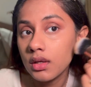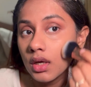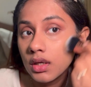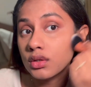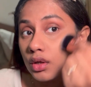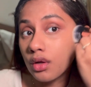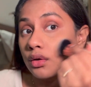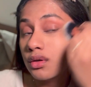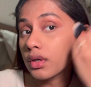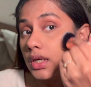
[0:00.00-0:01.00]
does
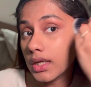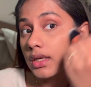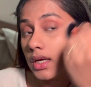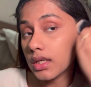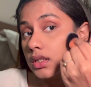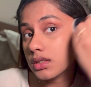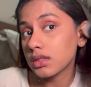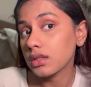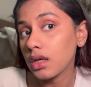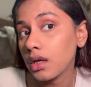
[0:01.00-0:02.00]
look really
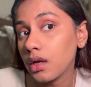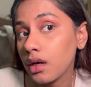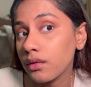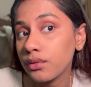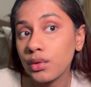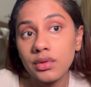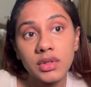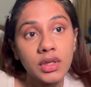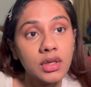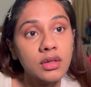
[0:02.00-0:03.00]
nice, I have to
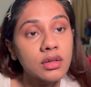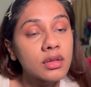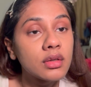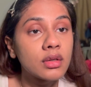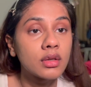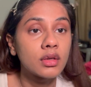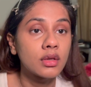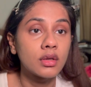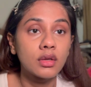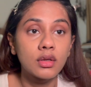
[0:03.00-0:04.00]
say it.
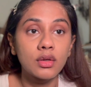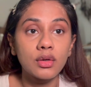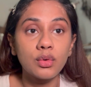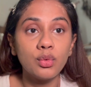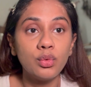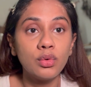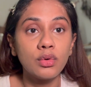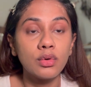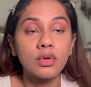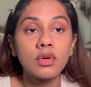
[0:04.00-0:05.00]

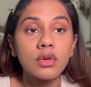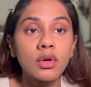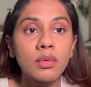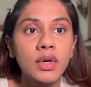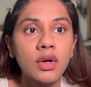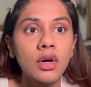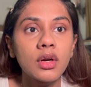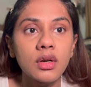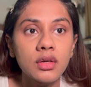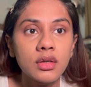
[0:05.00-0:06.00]
Ooh, oh my
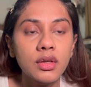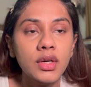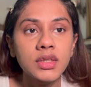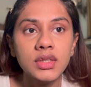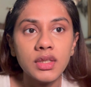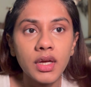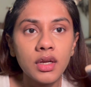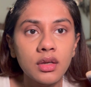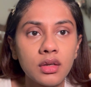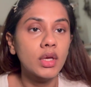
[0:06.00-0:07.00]
god, do you guys see that?
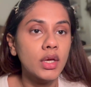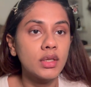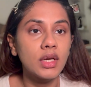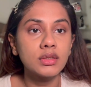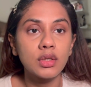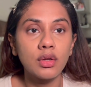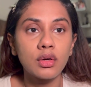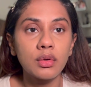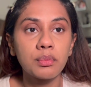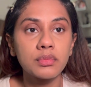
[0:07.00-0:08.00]
It does
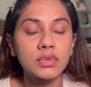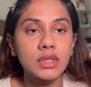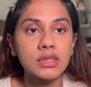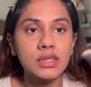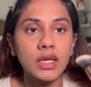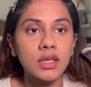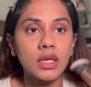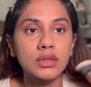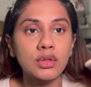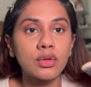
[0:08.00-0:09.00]
look, this side
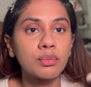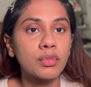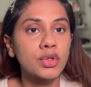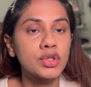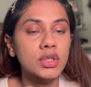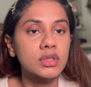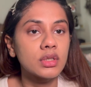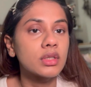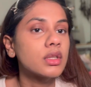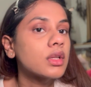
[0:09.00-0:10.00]
does look more
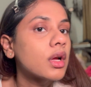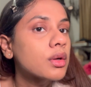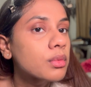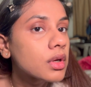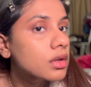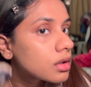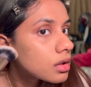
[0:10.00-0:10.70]
chiseled than that one.